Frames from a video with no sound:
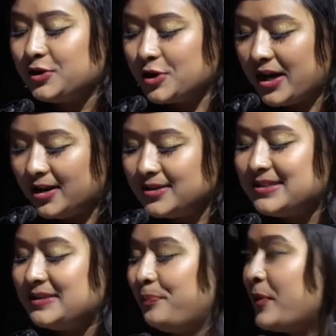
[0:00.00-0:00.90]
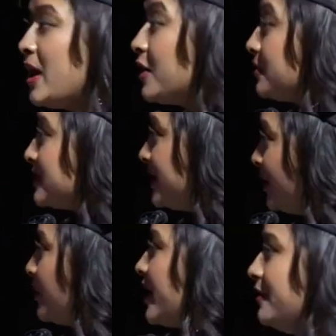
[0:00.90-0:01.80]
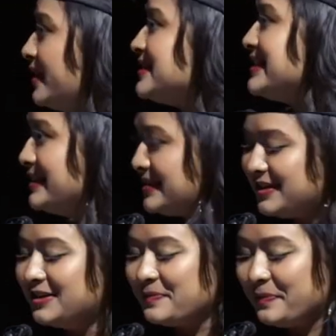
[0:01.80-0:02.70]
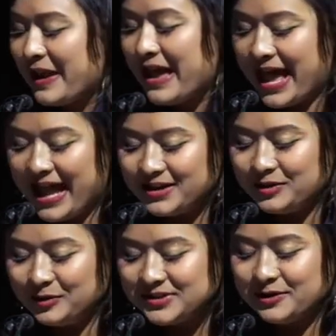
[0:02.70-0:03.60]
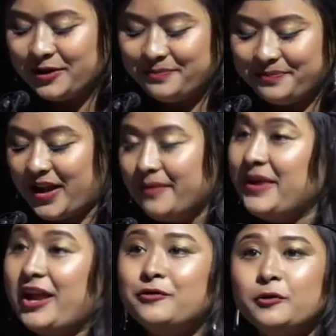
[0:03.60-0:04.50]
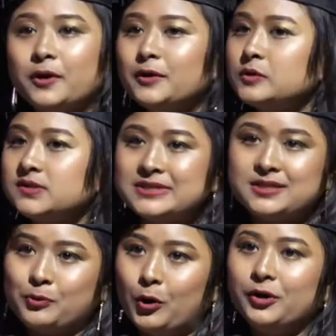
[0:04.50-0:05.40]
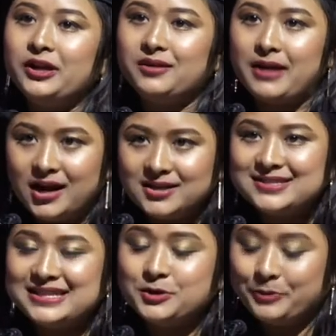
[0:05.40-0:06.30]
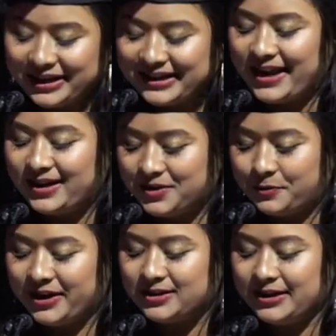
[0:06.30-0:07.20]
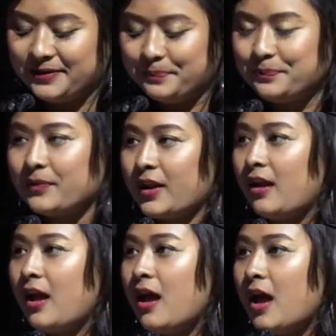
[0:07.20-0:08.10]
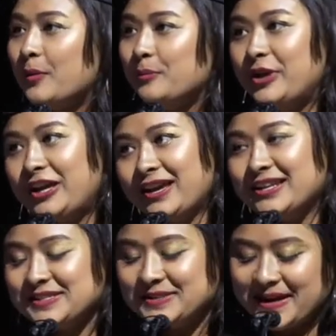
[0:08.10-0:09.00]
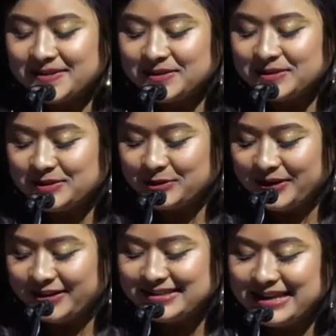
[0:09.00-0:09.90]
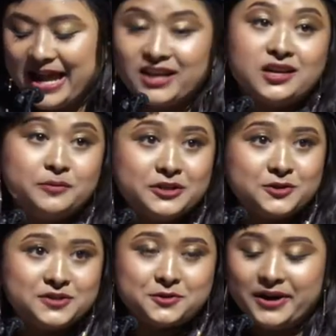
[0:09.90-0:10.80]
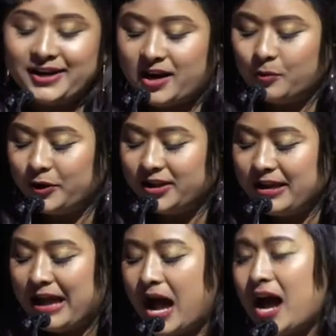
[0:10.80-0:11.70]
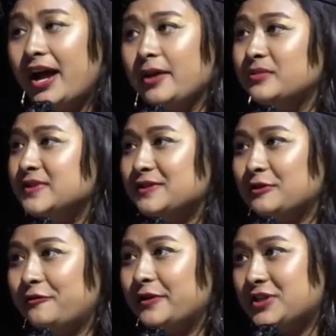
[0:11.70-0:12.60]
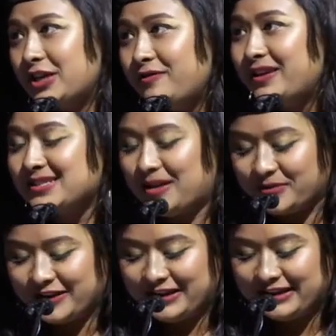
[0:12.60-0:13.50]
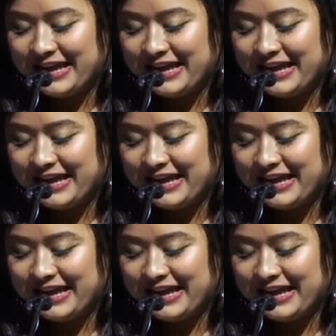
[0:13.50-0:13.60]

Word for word: Charles, CDU Career Center, and also mm, everyone who's been supporting us directly and indirectly. Being an international student and coming to Australia with high ambition of achieving something